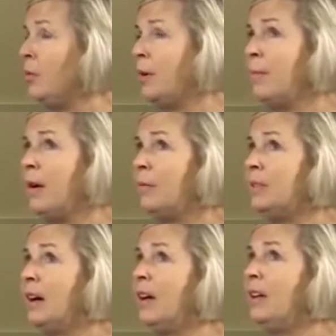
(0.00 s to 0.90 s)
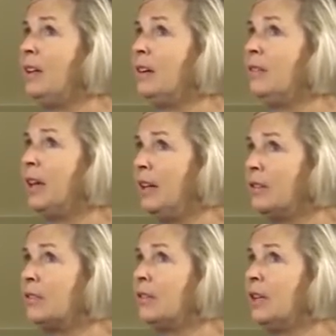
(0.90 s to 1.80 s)
You know, my mom died of
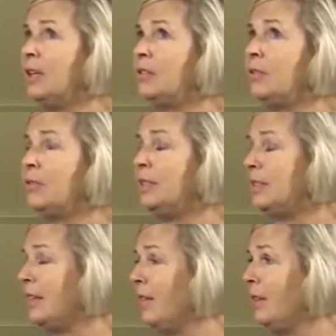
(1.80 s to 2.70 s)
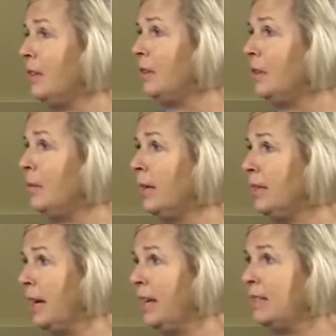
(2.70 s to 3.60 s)
cancer at age 57.
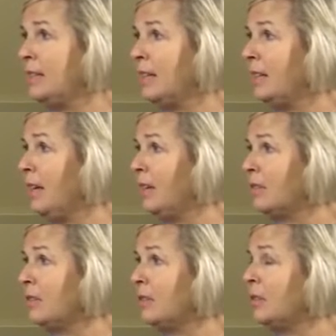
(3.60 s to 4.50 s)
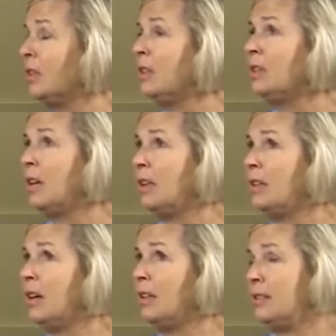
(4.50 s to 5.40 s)
My dad has had cancer,
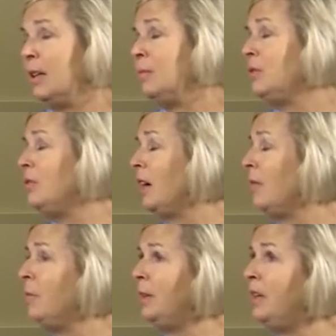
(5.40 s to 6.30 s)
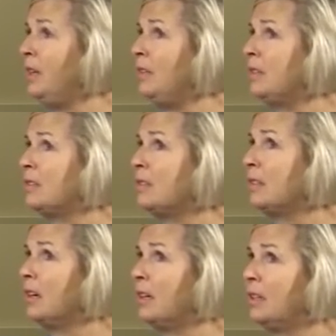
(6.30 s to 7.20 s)
type 2 diabetes,
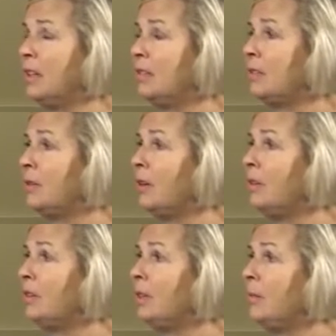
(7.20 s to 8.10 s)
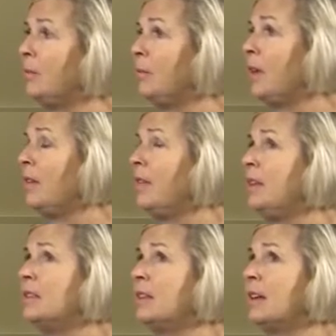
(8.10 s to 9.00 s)
high cholesterol, and, and
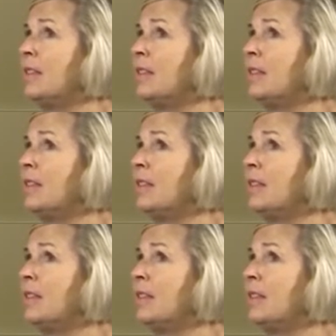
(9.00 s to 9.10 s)
things.